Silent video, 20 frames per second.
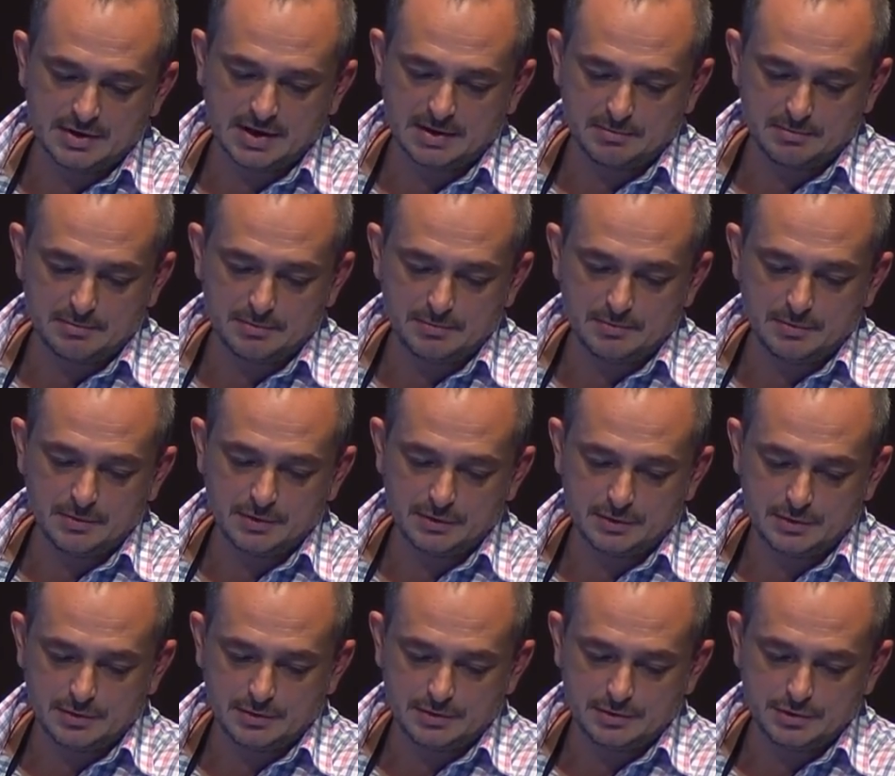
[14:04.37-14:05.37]

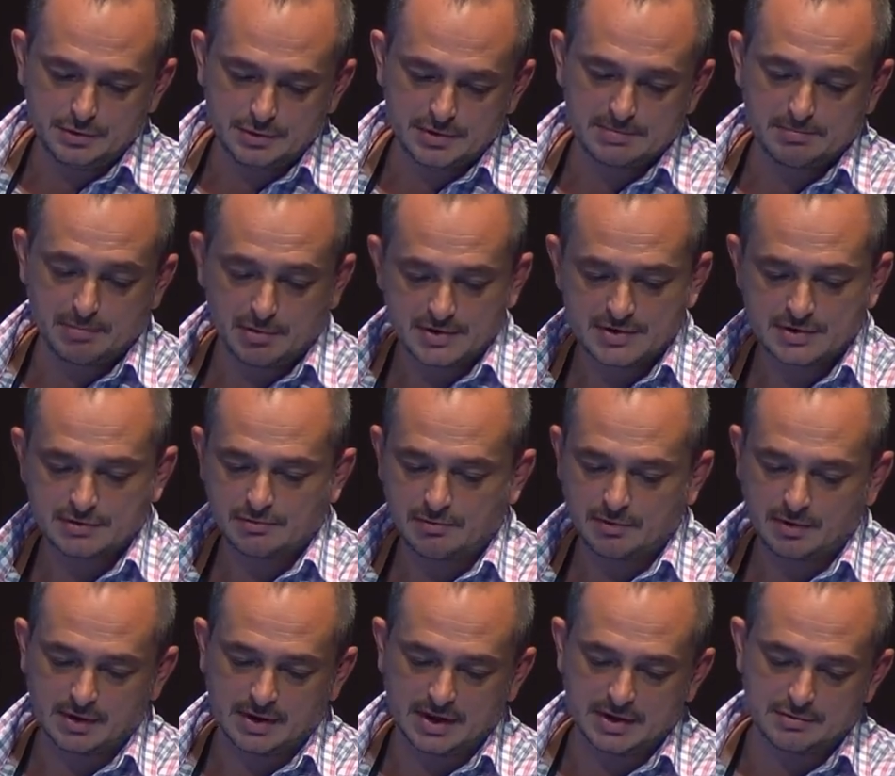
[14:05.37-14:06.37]
induce both strong
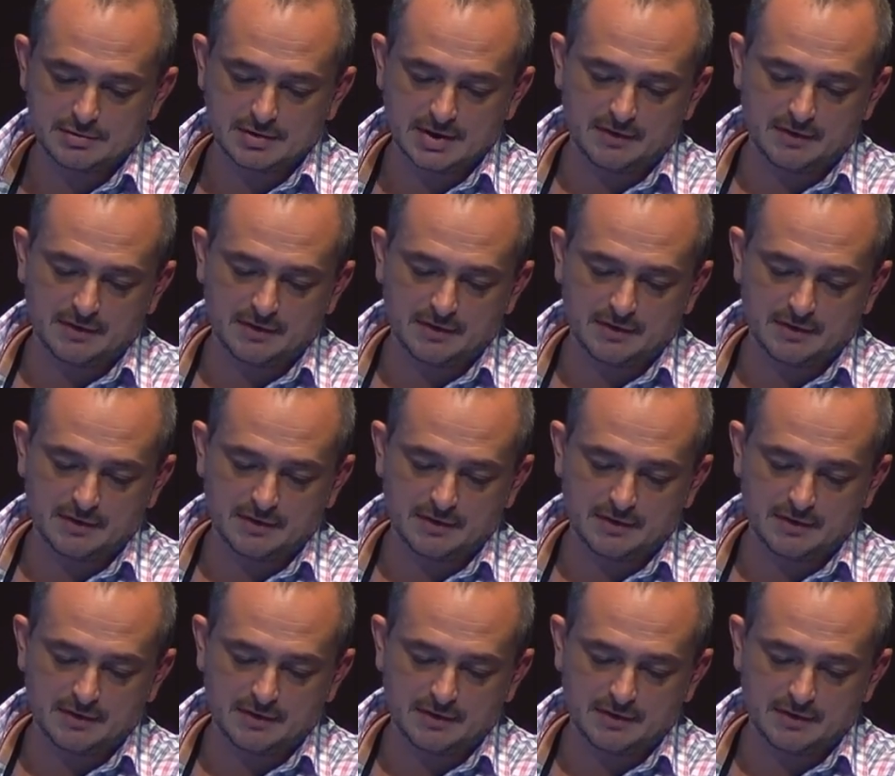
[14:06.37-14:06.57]
and acute